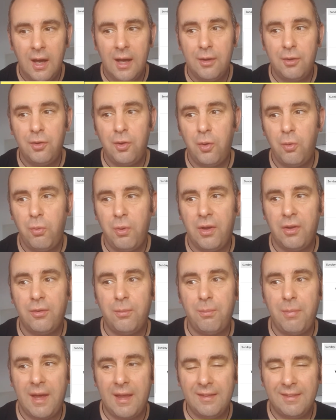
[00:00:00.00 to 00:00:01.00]
I do
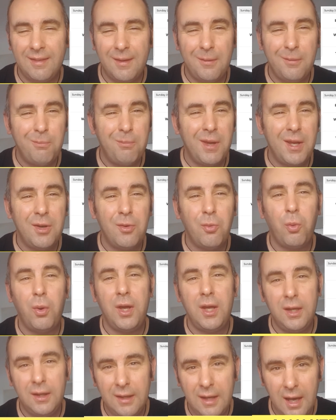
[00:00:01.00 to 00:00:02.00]
expect the
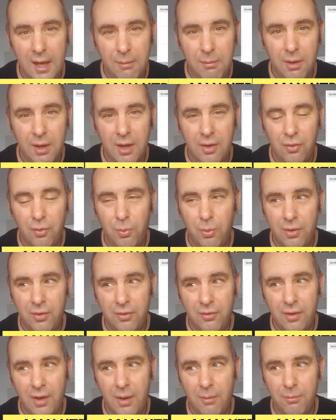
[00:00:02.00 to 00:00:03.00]
midweek game against
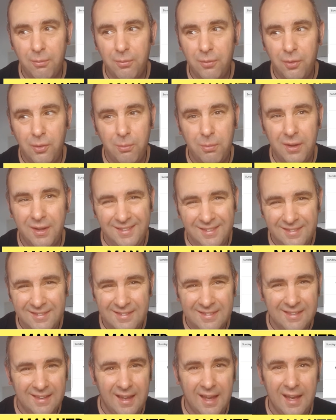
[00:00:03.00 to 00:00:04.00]
West Ham to be
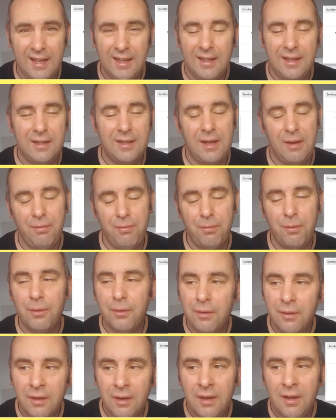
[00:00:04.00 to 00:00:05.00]
slightly
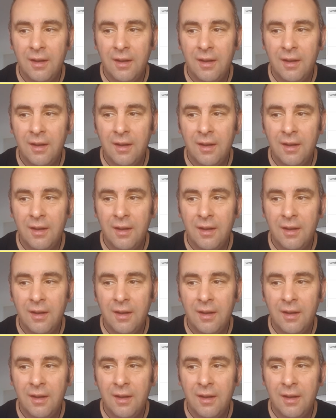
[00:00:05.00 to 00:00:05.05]
different,